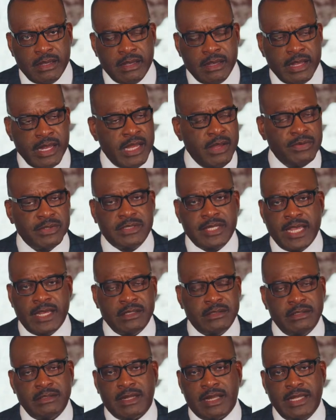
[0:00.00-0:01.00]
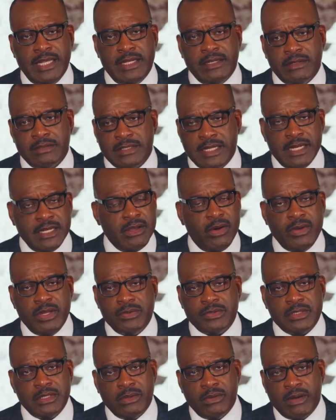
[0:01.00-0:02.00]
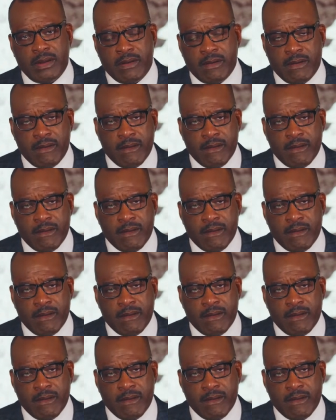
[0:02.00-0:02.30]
and he was taken to the cleaners. He didn't know what he was doing.